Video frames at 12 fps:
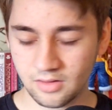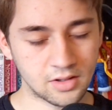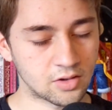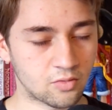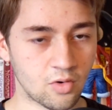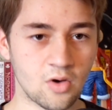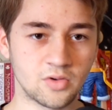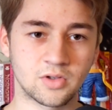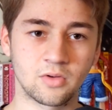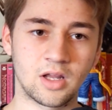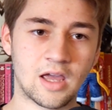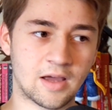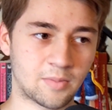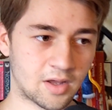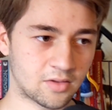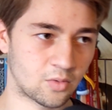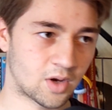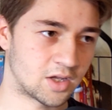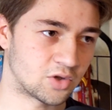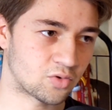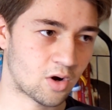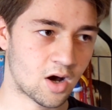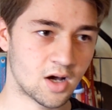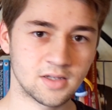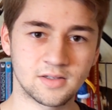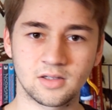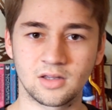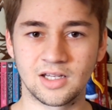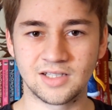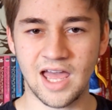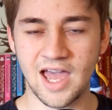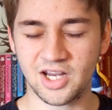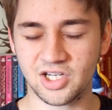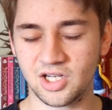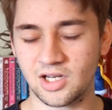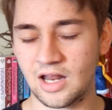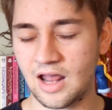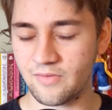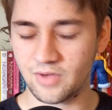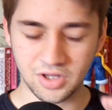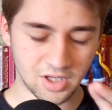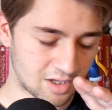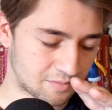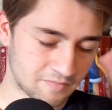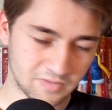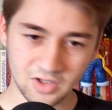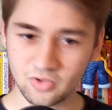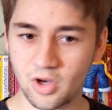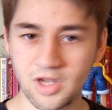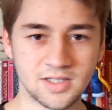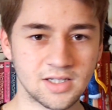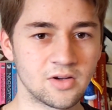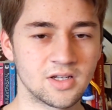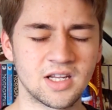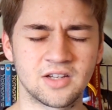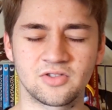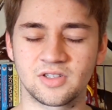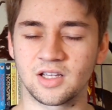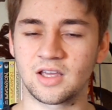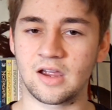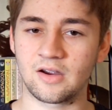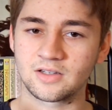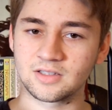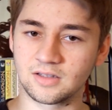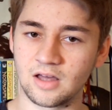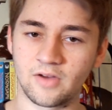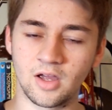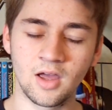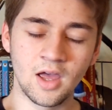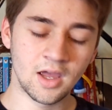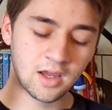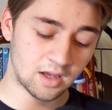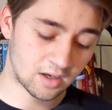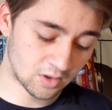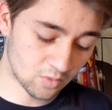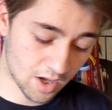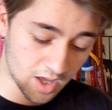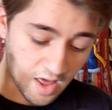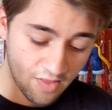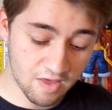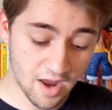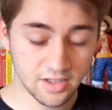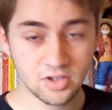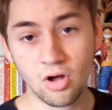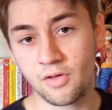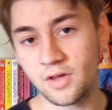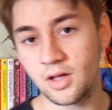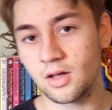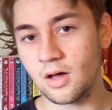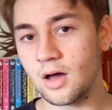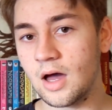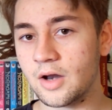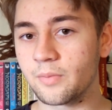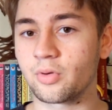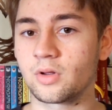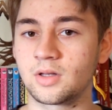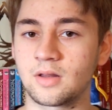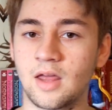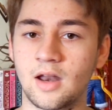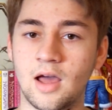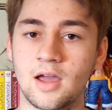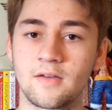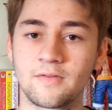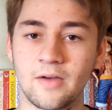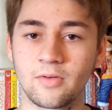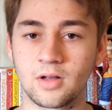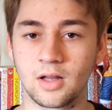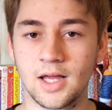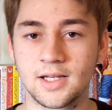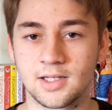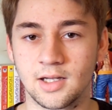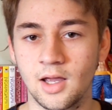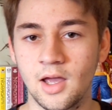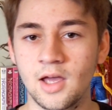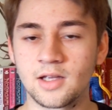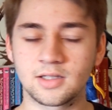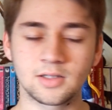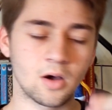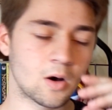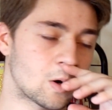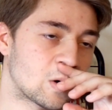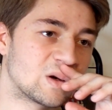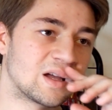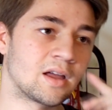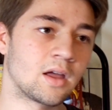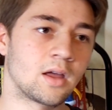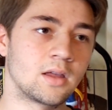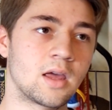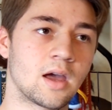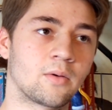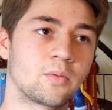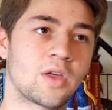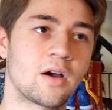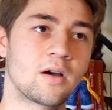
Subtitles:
the gross, gritty aspect, the way he draws, his action, everything. Great series, interesting characters. Love it. Anyway, that is all the out of print that I have ever collected. So yeah,